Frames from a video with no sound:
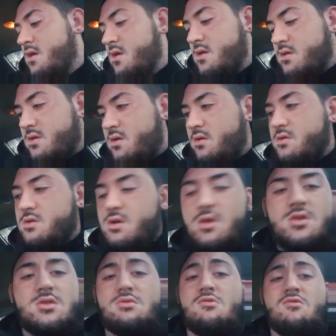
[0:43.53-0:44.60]
This car
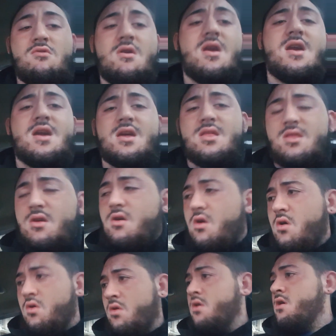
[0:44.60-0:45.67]
starts great in the
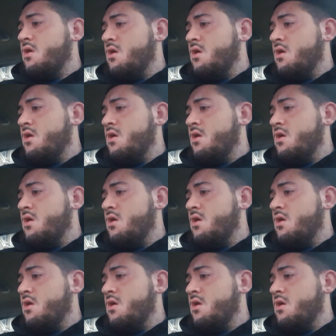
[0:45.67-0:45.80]
cold.